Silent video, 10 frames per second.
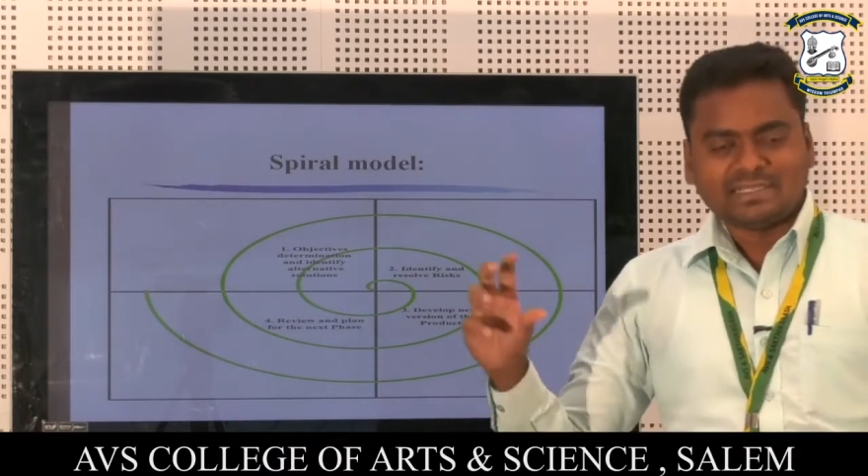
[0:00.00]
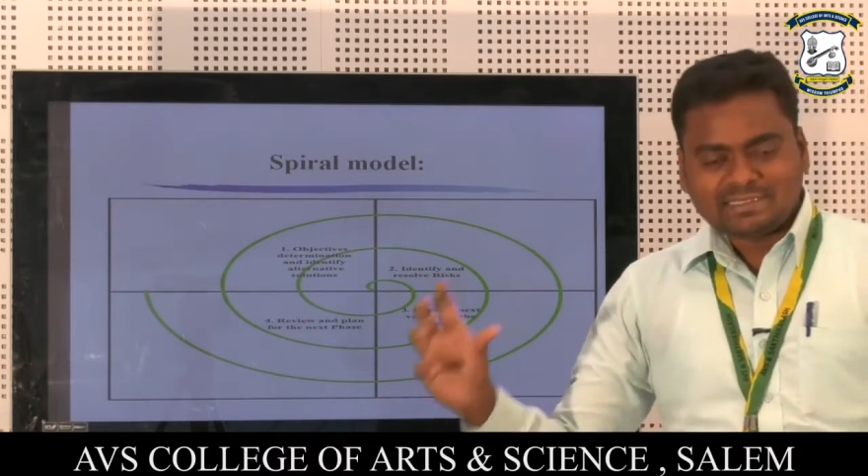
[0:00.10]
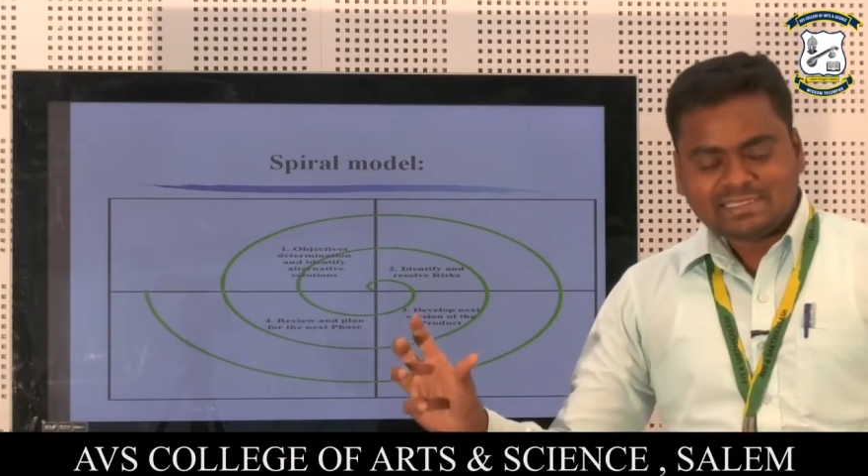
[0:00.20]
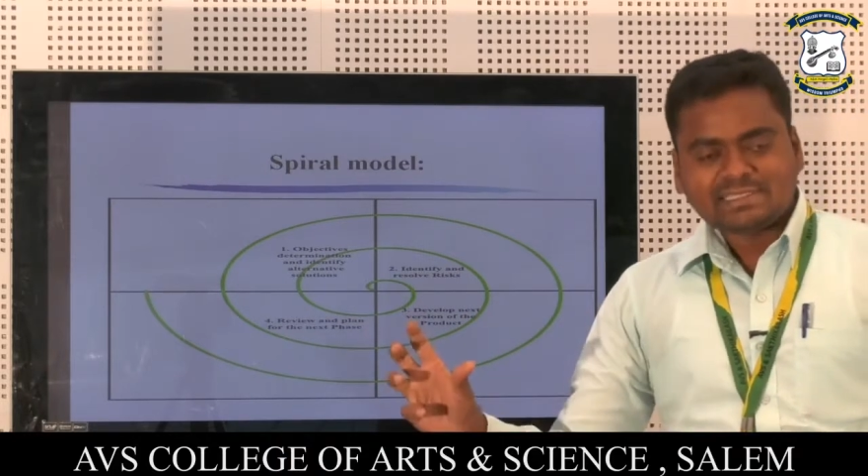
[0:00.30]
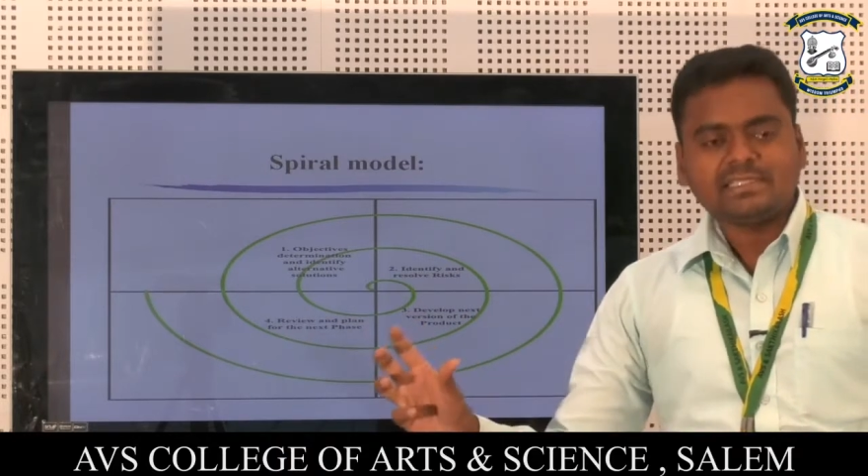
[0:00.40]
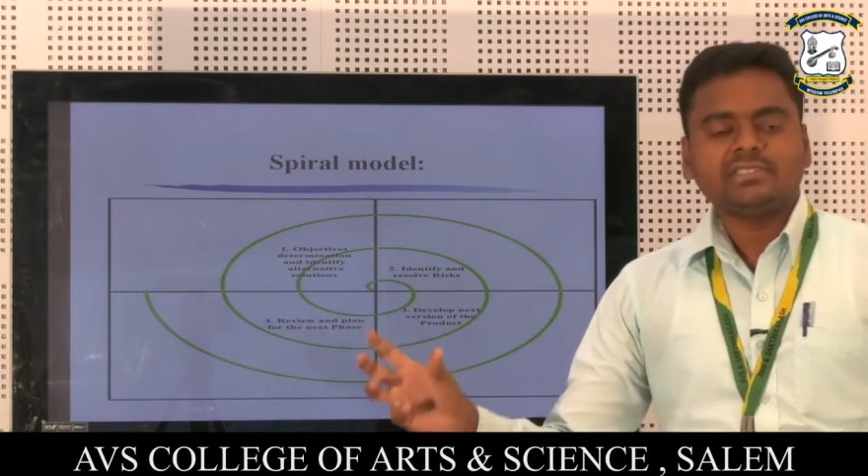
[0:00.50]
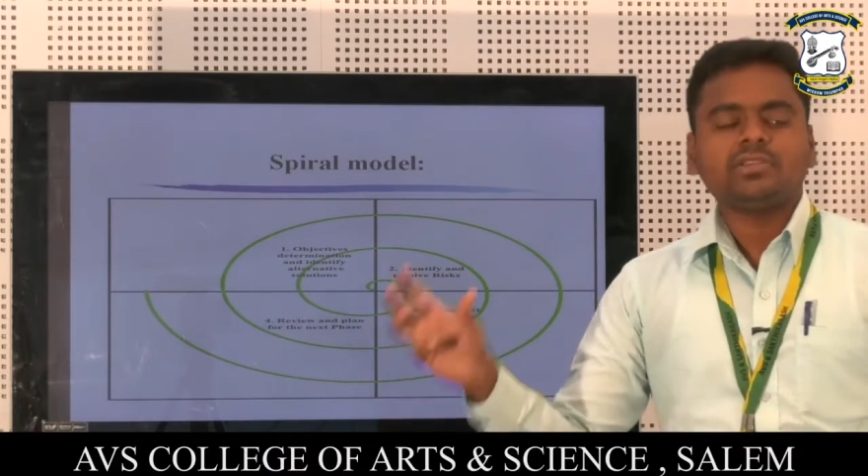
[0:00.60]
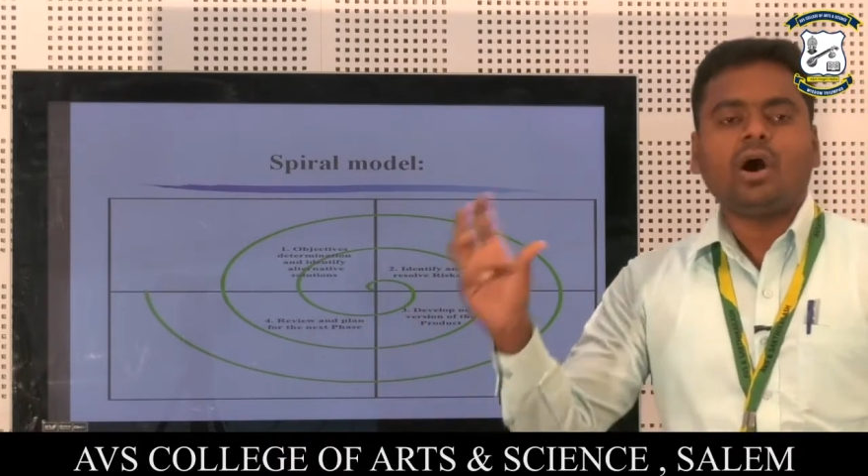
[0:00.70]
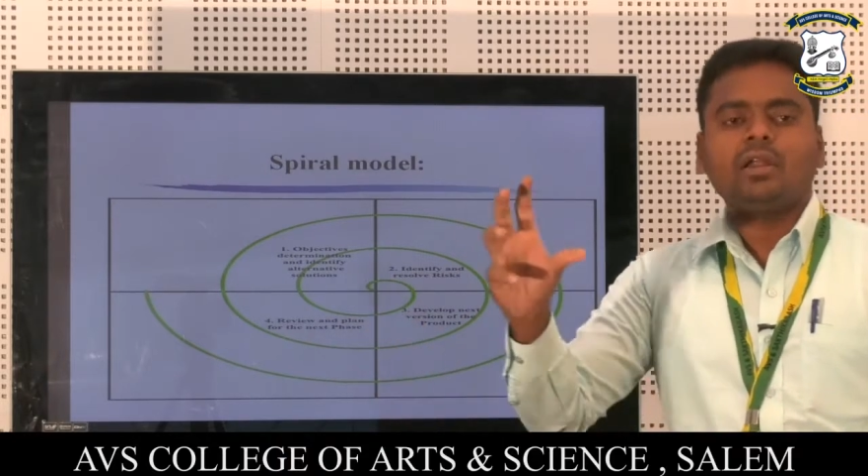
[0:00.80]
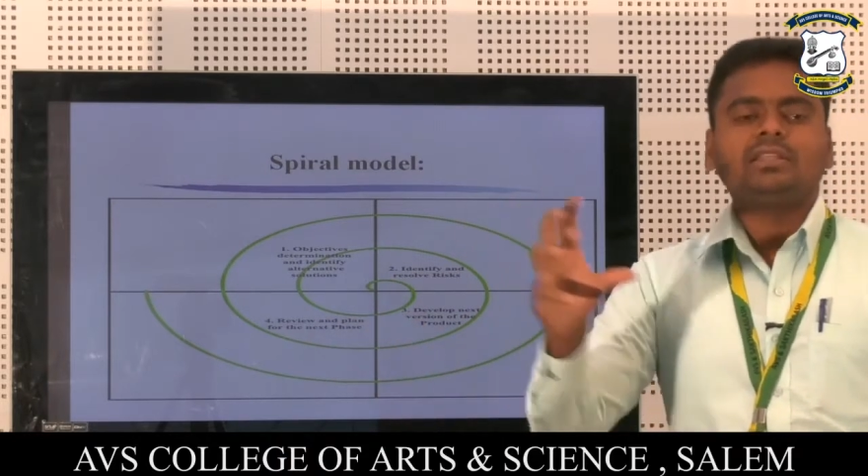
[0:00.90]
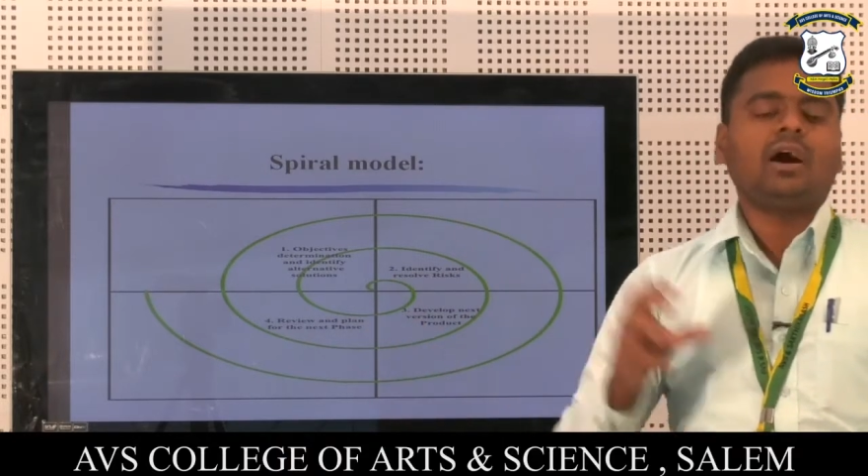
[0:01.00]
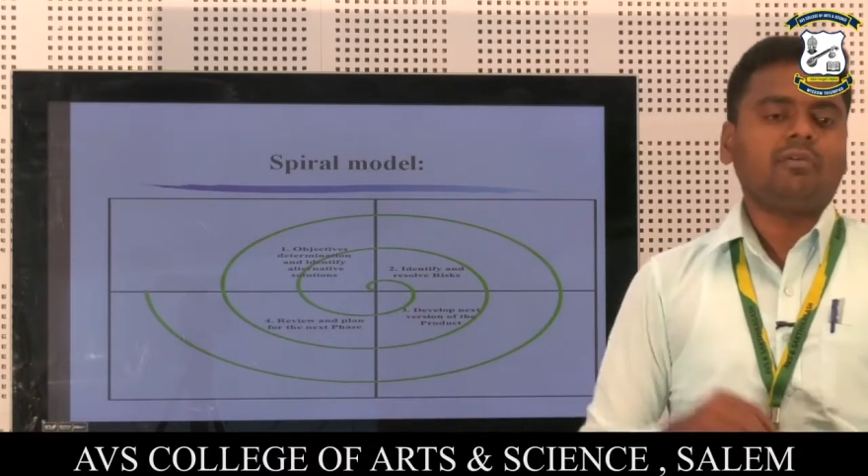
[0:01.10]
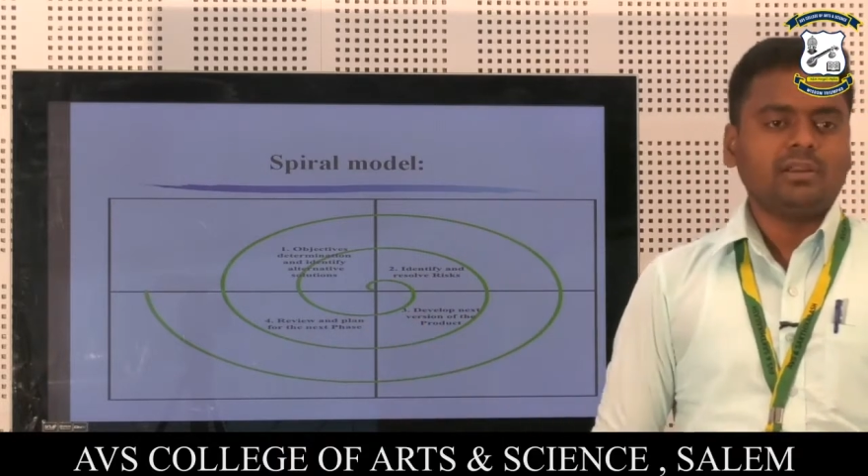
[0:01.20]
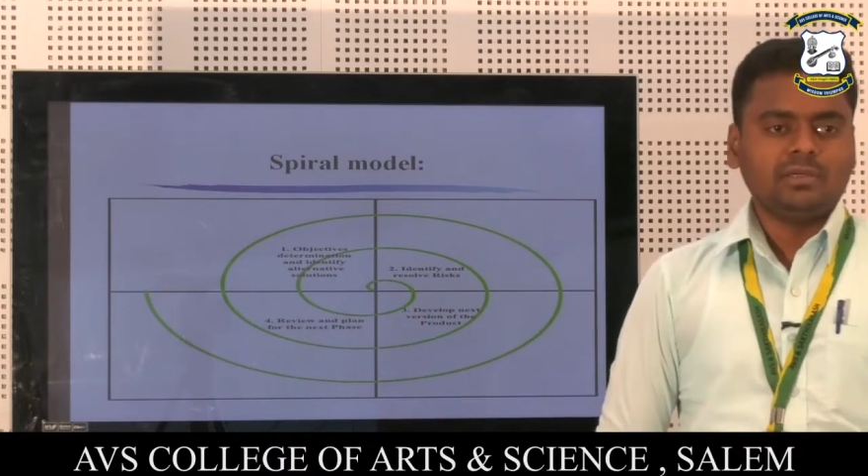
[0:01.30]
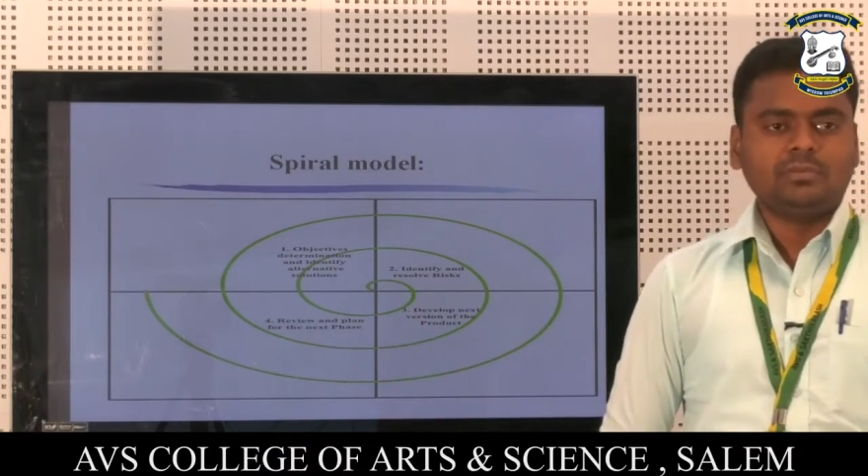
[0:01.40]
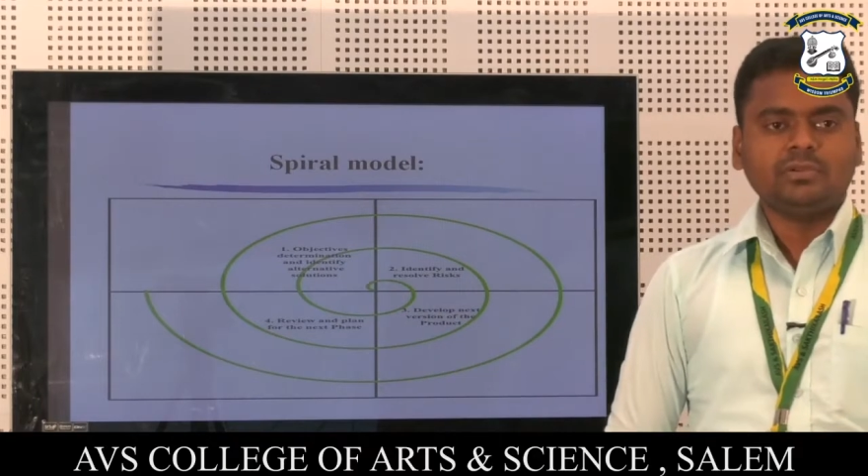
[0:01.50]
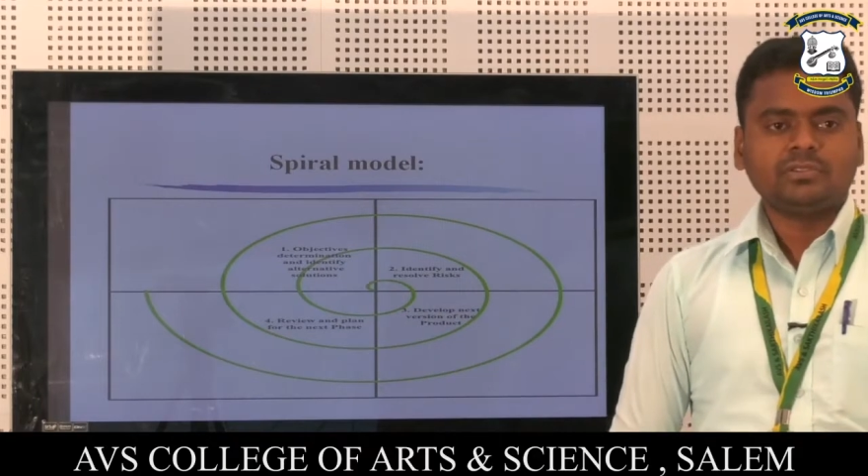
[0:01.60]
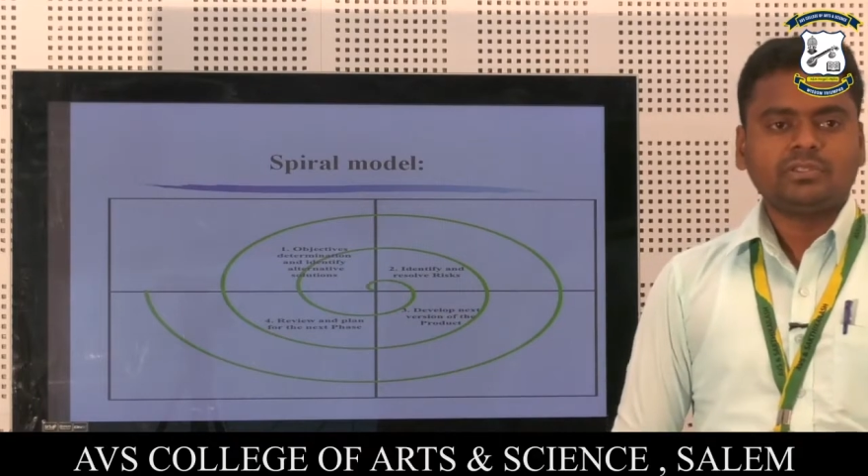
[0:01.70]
risks are available?